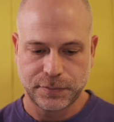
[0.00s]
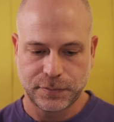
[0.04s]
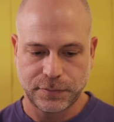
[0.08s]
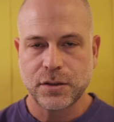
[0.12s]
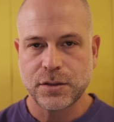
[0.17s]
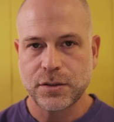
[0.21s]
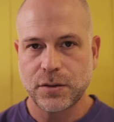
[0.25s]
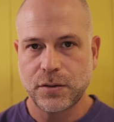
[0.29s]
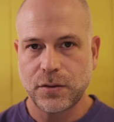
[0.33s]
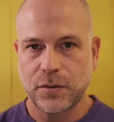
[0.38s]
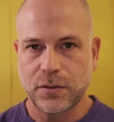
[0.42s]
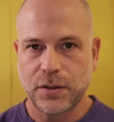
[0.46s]

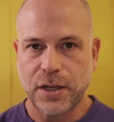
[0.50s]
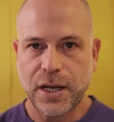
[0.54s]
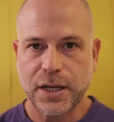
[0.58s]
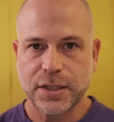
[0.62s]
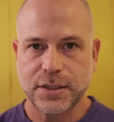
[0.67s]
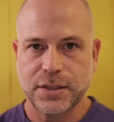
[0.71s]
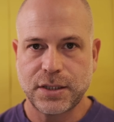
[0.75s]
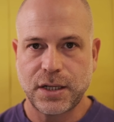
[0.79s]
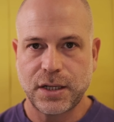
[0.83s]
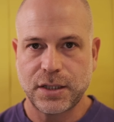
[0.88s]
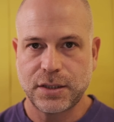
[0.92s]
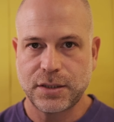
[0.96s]
So
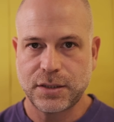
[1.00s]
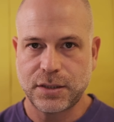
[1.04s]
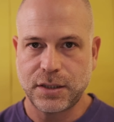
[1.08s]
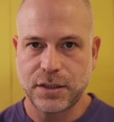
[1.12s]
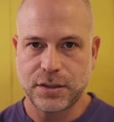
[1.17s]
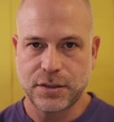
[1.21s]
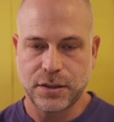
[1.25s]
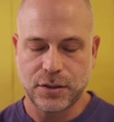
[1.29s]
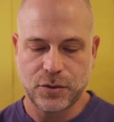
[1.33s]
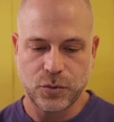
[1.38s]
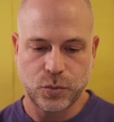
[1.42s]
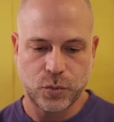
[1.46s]
next, let's
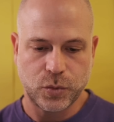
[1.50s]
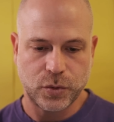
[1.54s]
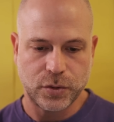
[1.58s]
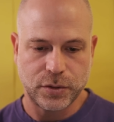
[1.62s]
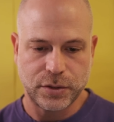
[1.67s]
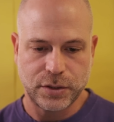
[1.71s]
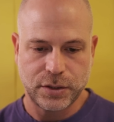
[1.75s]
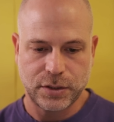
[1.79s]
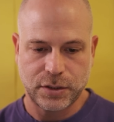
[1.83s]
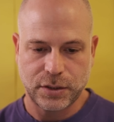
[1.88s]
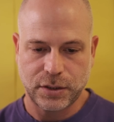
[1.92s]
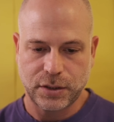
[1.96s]
listen to
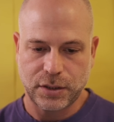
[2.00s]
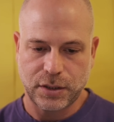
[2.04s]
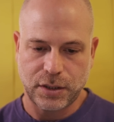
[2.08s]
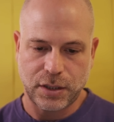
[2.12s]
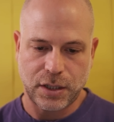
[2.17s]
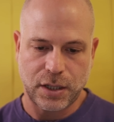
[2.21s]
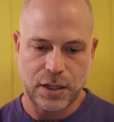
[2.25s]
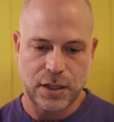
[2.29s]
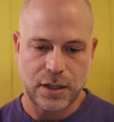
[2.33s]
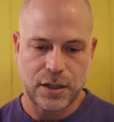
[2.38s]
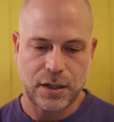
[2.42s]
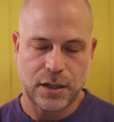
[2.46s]
wood.
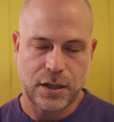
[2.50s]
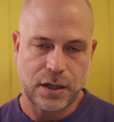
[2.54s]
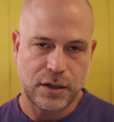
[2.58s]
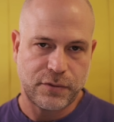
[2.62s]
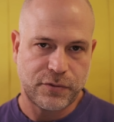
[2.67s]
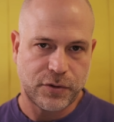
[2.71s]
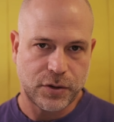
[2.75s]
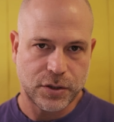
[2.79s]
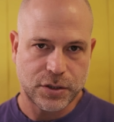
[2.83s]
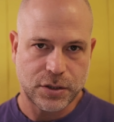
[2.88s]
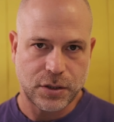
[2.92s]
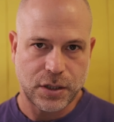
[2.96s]

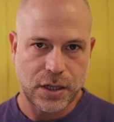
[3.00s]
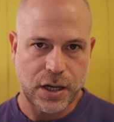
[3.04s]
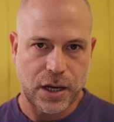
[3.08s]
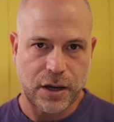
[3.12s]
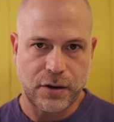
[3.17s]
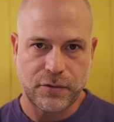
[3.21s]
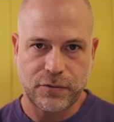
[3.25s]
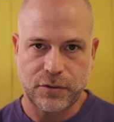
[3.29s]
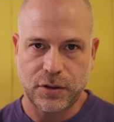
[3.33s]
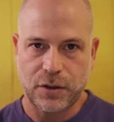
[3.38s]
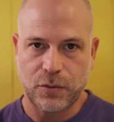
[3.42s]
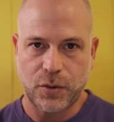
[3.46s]
Unfortunately, I
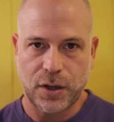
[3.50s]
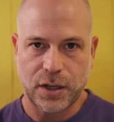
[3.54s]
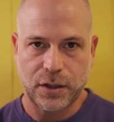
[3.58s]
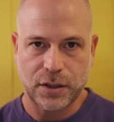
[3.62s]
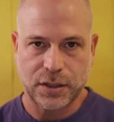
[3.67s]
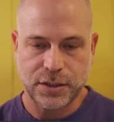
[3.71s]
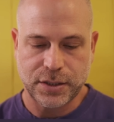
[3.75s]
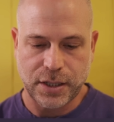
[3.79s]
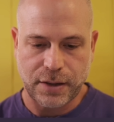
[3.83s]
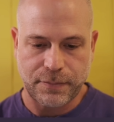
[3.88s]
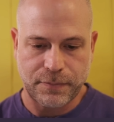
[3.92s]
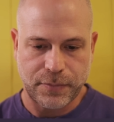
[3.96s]
have only one
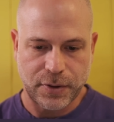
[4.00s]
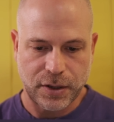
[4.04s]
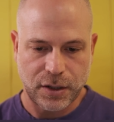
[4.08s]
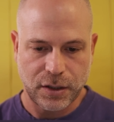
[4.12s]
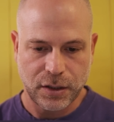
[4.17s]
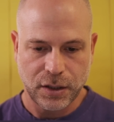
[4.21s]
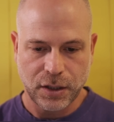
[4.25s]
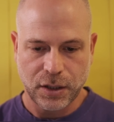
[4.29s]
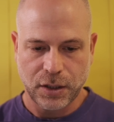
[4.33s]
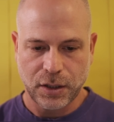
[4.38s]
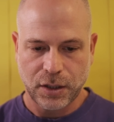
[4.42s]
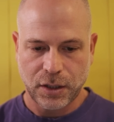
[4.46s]
example,
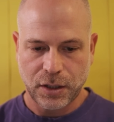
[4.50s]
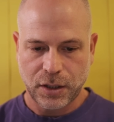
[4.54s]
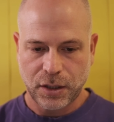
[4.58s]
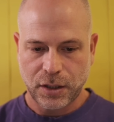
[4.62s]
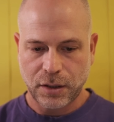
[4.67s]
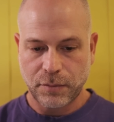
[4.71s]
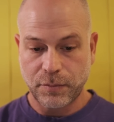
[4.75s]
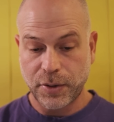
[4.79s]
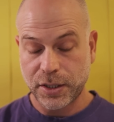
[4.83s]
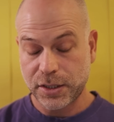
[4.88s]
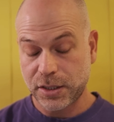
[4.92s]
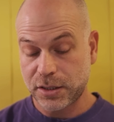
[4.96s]

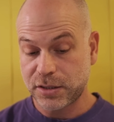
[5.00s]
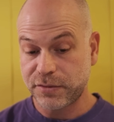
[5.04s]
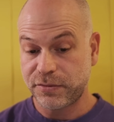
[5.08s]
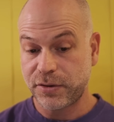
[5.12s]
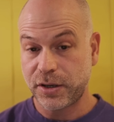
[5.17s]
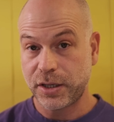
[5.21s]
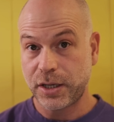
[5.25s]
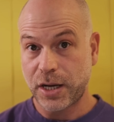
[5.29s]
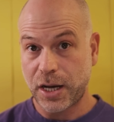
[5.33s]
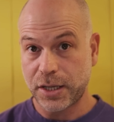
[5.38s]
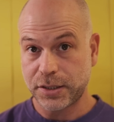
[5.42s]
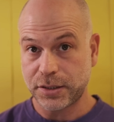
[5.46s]
but it's a
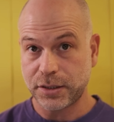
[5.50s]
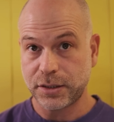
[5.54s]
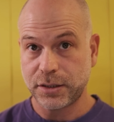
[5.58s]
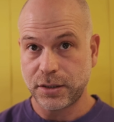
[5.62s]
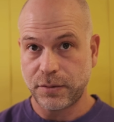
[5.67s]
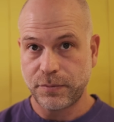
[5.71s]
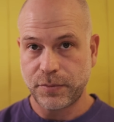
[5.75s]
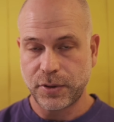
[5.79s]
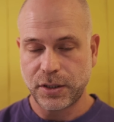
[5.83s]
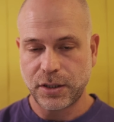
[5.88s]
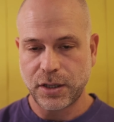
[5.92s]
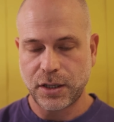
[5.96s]
very nice
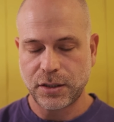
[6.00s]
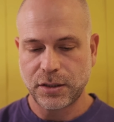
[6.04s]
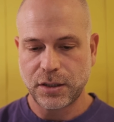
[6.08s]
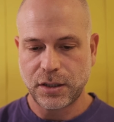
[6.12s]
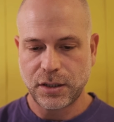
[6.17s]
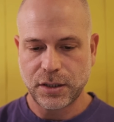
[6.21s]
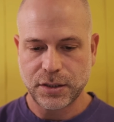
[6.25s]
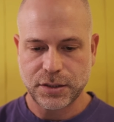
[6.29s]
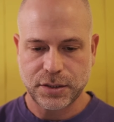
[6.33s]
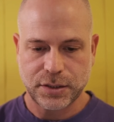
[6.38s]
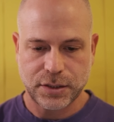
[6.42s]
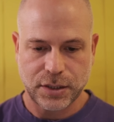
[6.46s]
example
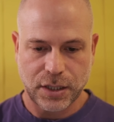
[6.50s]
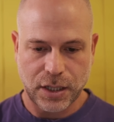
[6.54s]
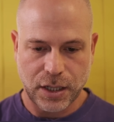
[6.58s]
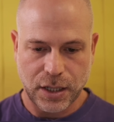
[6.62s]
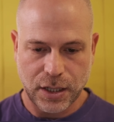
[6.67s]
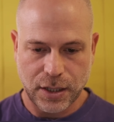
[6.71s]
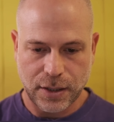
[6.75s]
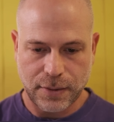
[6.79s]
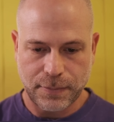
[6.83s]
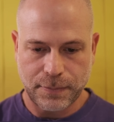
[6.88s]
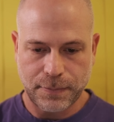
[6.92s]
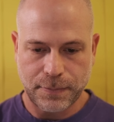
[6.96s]
nonetheless.
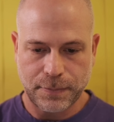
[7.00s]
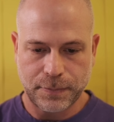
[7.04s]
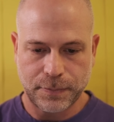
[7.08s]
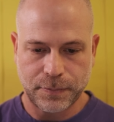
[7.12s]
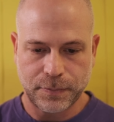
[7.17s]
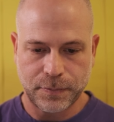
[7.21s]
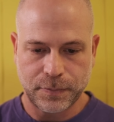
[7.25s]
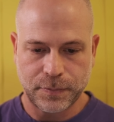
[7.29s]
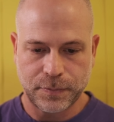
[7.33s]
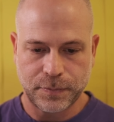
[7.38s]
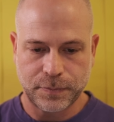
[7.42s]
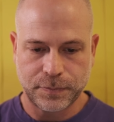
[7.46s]

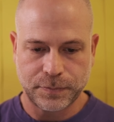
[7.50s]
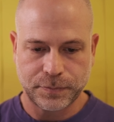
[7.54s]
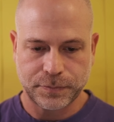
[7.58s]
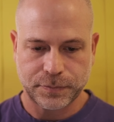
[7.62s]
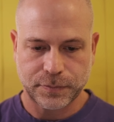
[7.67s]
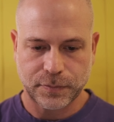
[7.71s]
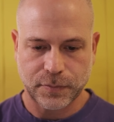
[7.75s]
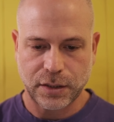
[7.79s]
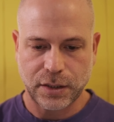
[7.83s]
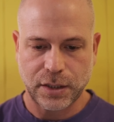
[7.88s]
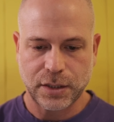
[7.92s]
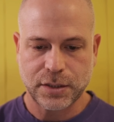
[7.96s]

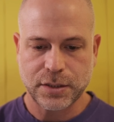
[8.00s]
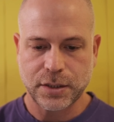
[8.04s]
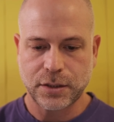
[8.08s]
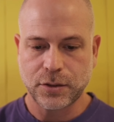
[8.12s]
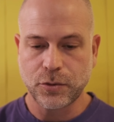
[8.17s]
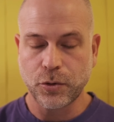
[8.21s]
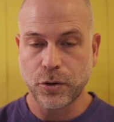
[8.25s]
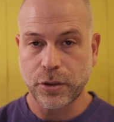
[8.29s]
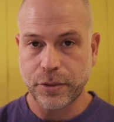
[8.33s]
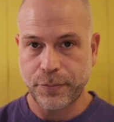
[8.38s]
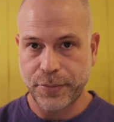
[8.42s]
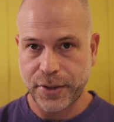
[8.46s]
It's a
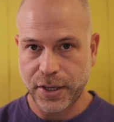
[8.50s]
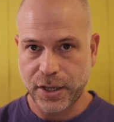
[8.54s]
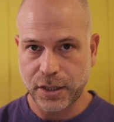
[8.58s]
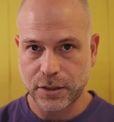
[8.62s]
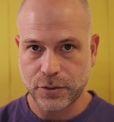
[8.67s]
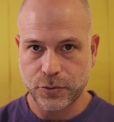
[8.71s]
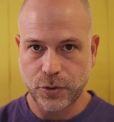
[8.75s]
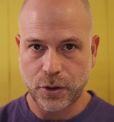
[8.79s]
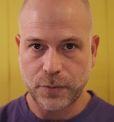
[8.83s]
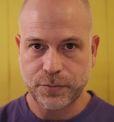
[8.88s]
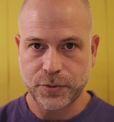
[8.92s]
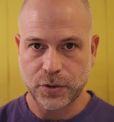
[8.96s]
toothpick
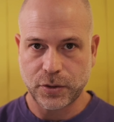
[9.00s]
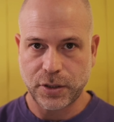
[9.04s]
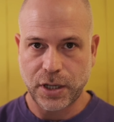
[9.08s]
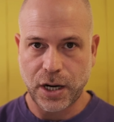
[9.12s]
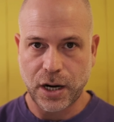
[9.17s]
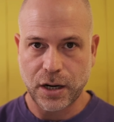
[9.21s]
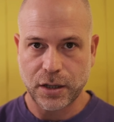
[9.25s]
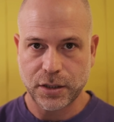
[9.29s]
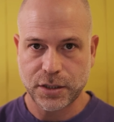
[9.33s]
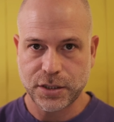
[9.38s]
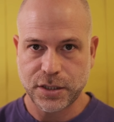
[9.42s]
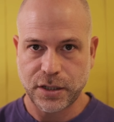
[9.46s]
dropped on a
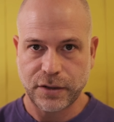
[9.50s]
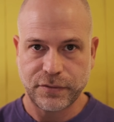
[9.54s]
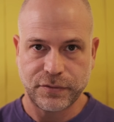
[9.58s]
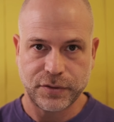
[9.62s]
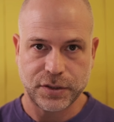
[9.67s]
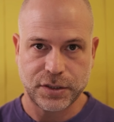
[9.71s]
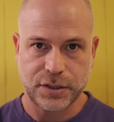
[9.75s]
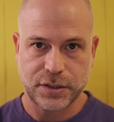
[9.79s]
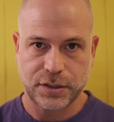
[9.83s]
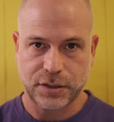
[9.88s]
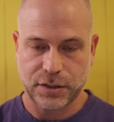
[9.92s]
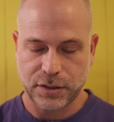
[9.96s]
hard surface.